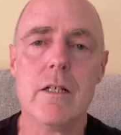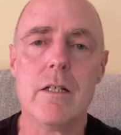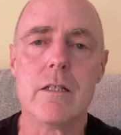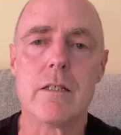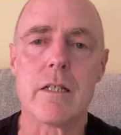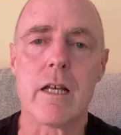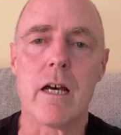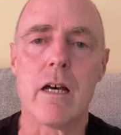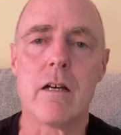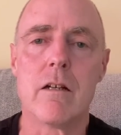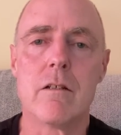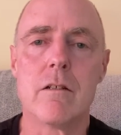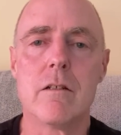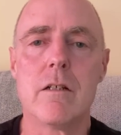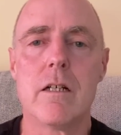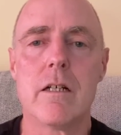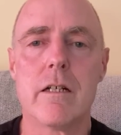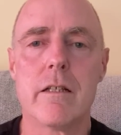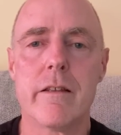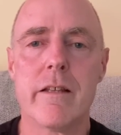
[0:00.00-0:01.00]
So
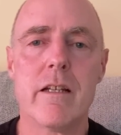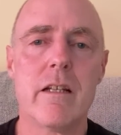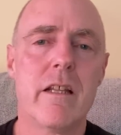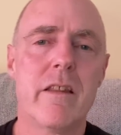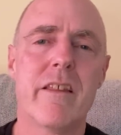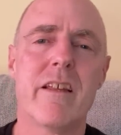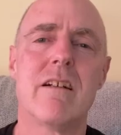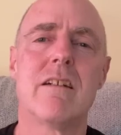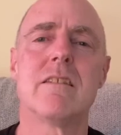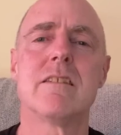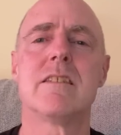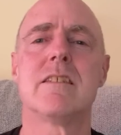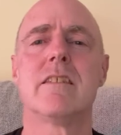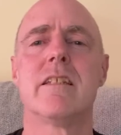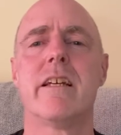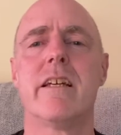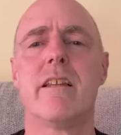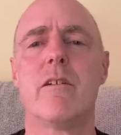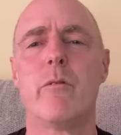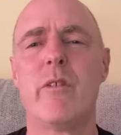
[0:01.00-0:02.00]
the only thing I'd
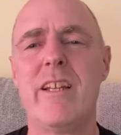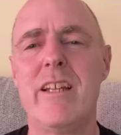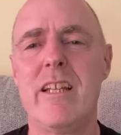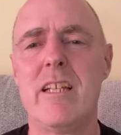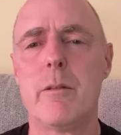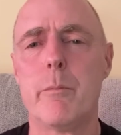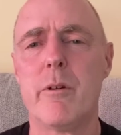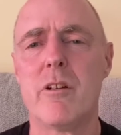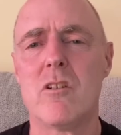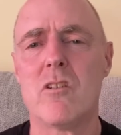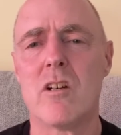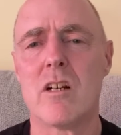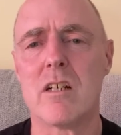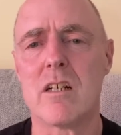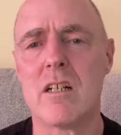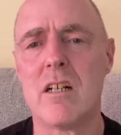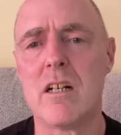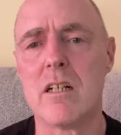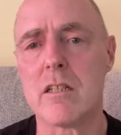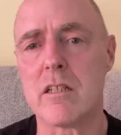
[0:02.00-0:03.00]
say that we need to be on our
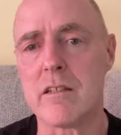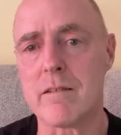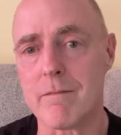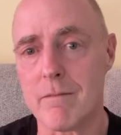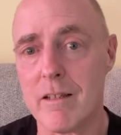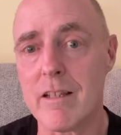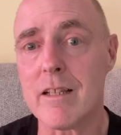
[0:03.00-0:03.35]
guard